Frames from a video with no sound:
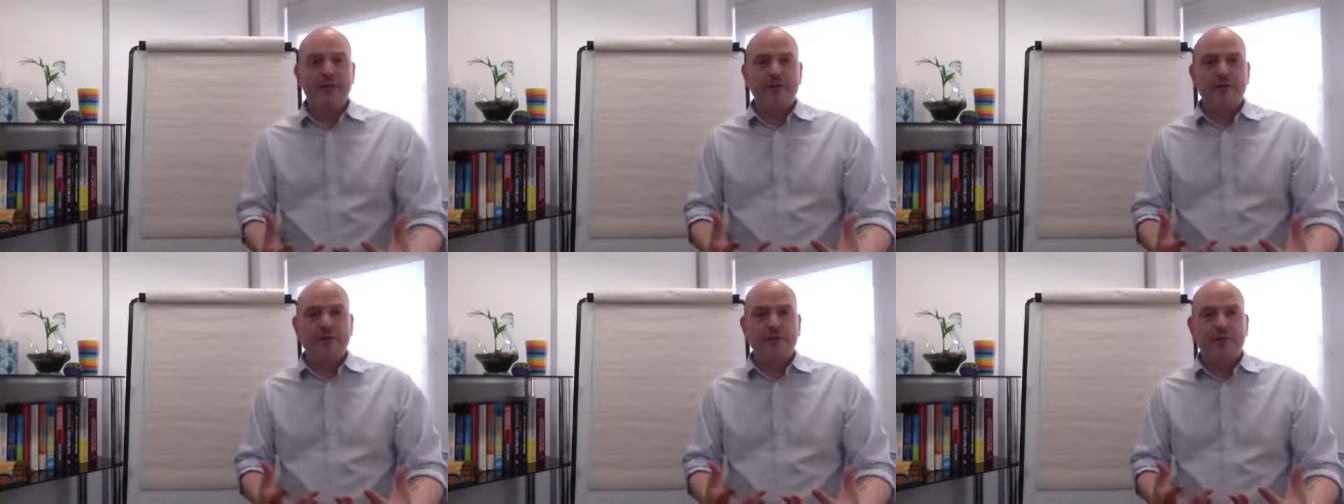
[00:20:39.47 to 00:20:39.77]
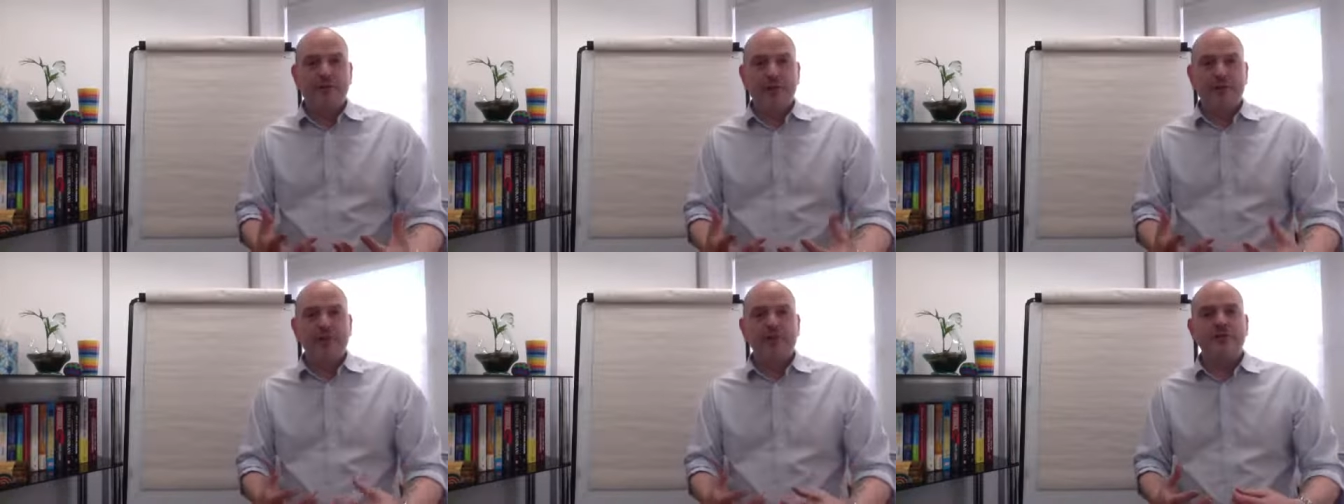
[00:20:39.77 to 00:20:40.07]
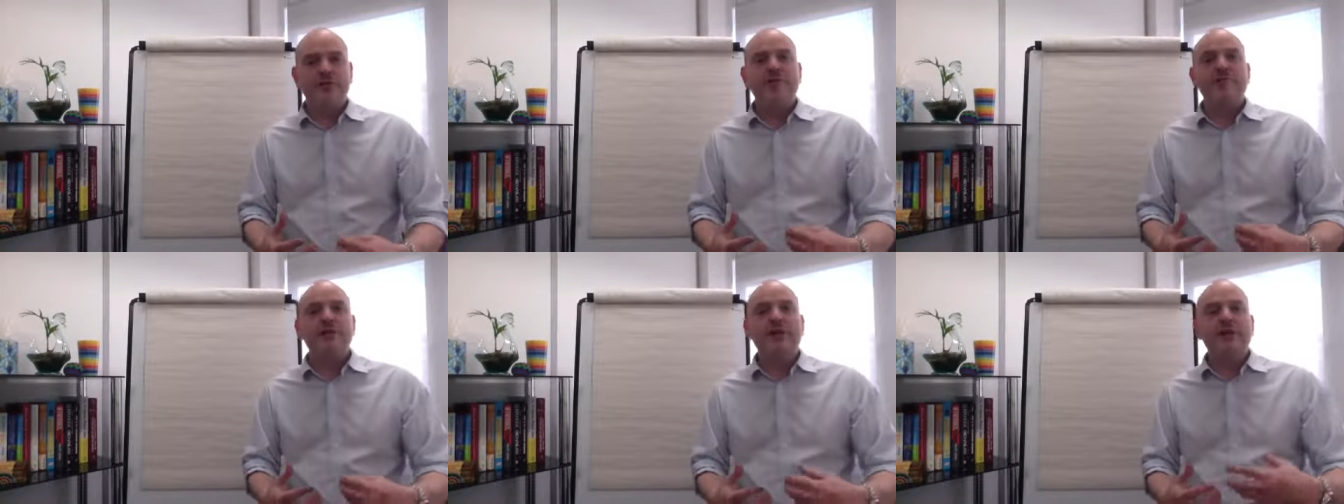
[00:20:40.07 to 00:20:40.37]
your
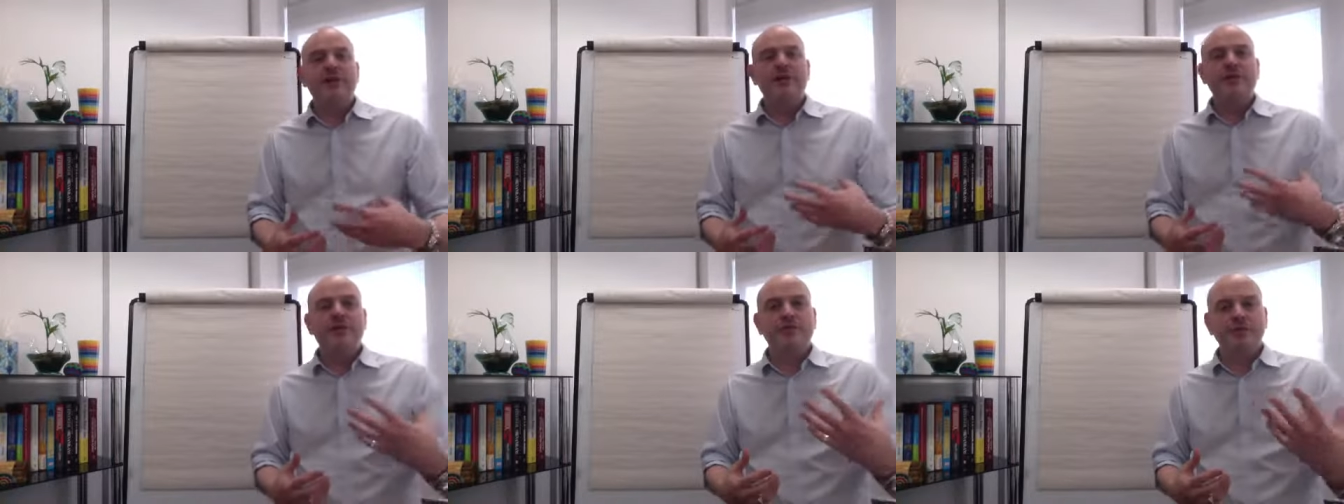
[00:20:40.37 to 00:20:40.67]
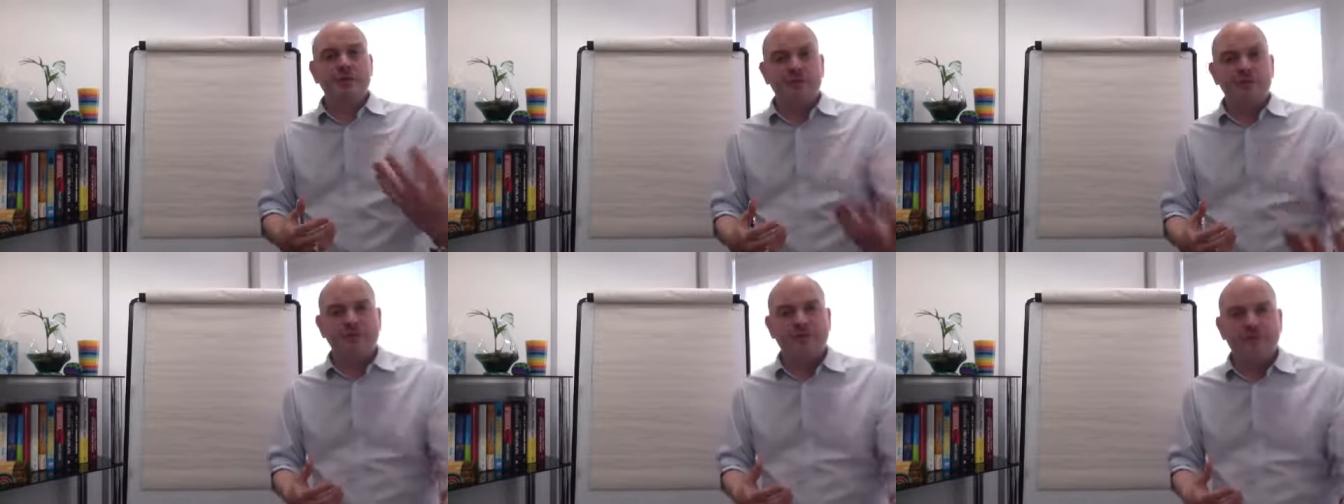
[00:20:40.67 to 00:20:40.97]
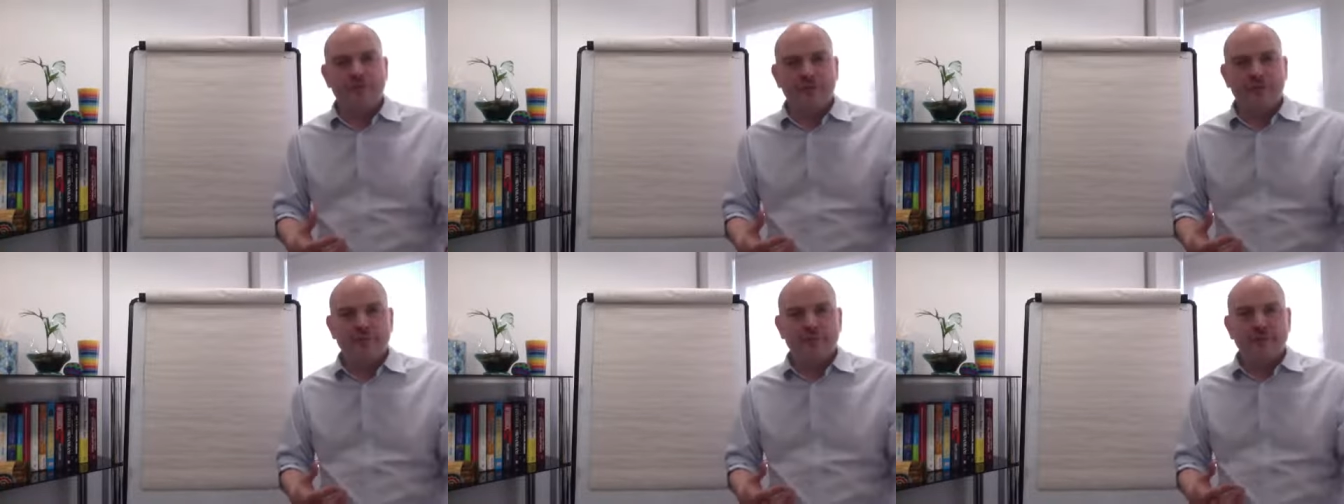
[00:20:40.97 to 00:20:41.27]
emotions and be in control
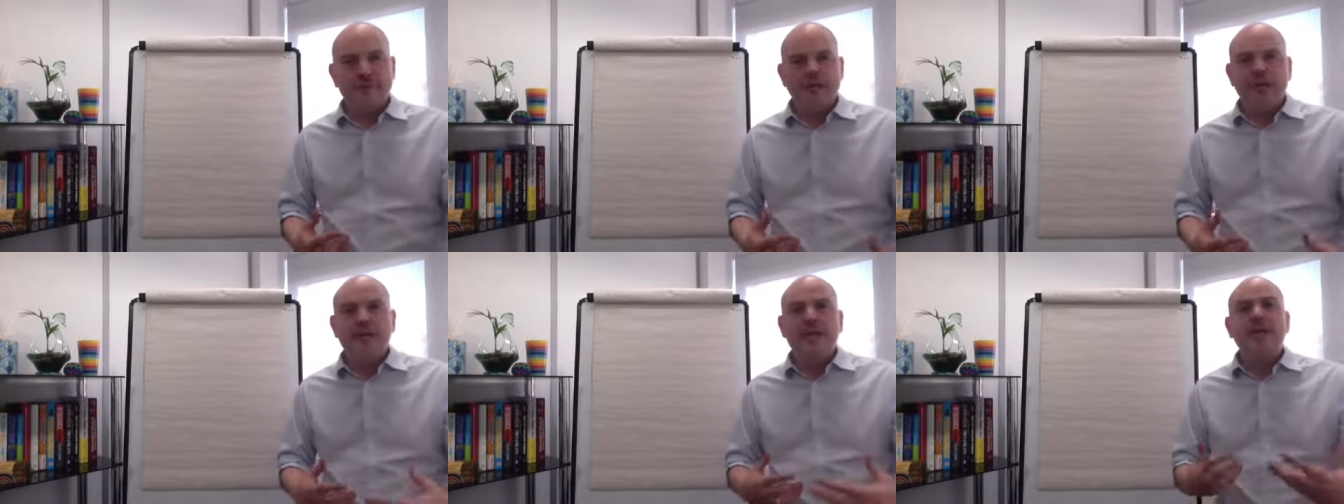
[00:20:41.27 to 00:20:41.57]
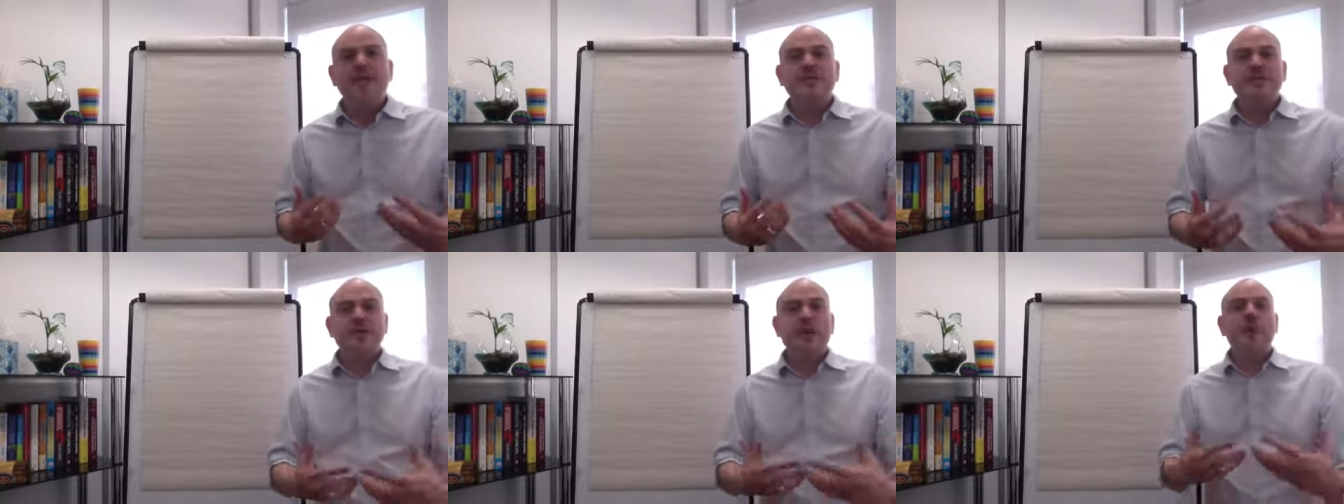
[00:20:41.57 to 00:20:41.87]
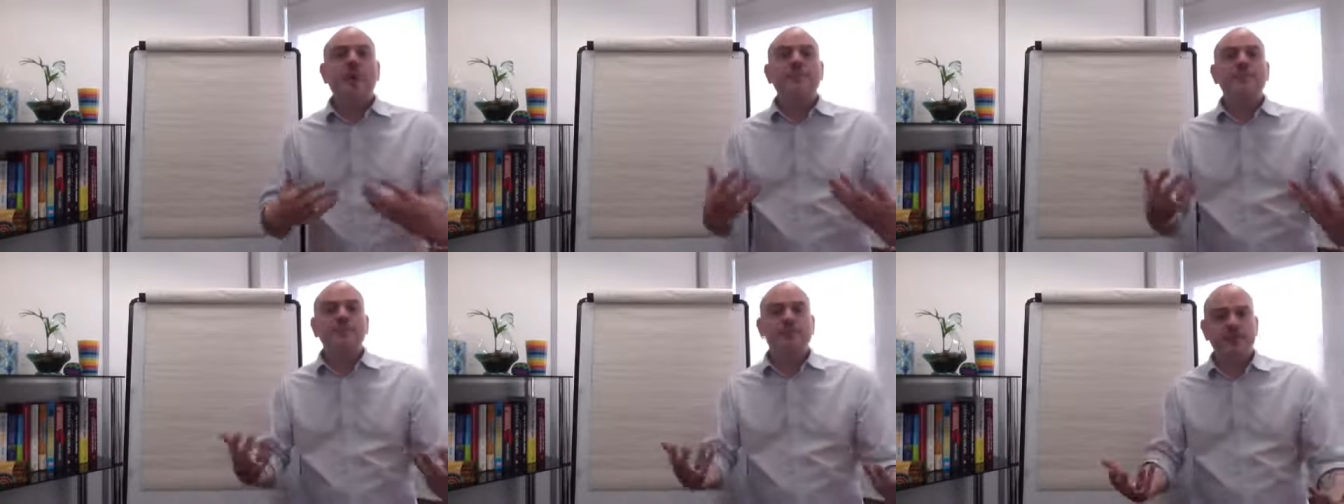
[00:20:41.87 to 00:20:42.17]
of them, it's a
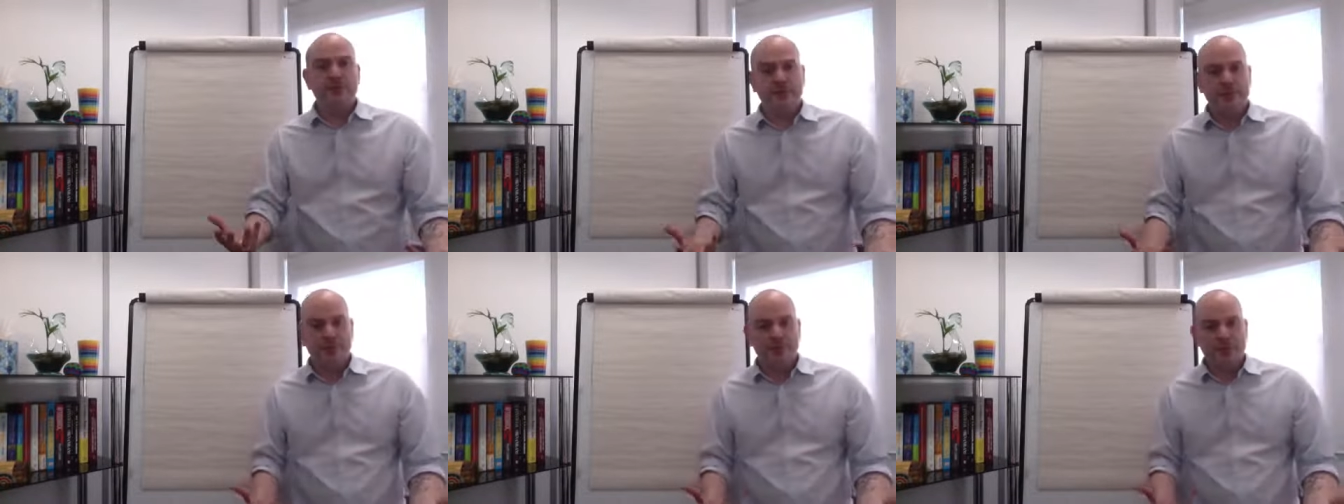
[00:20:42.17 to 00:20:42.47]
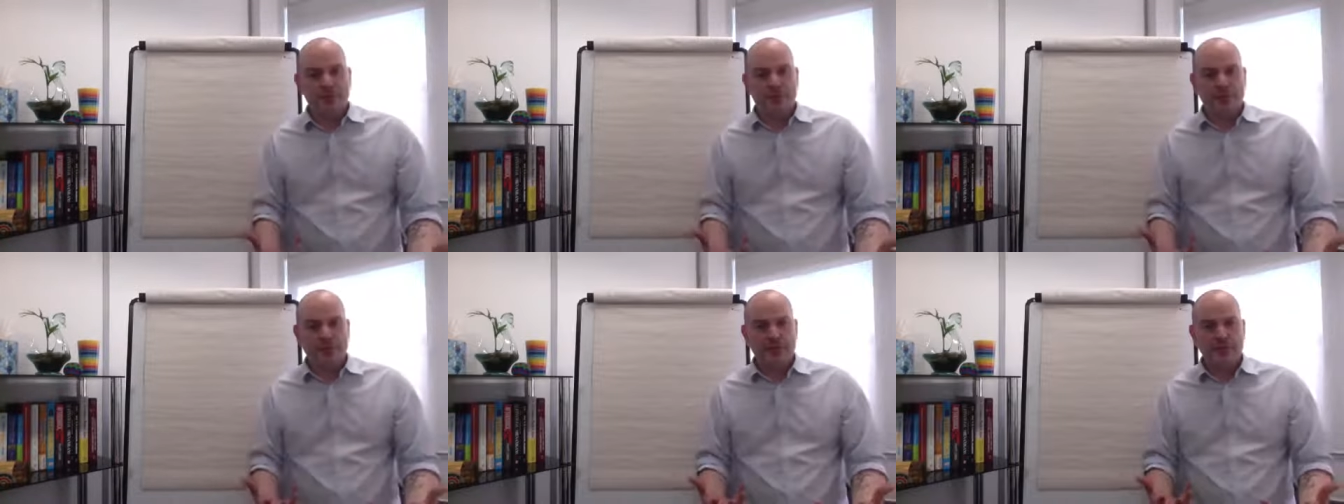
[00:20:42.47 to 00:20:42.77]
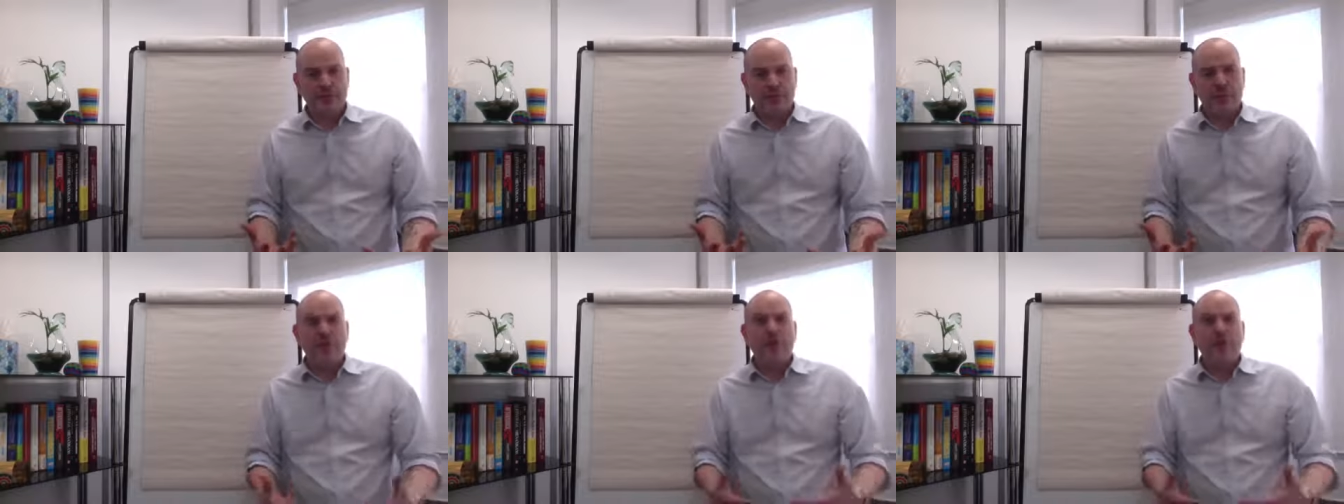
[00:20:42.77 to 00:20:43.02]
Hobson's choice.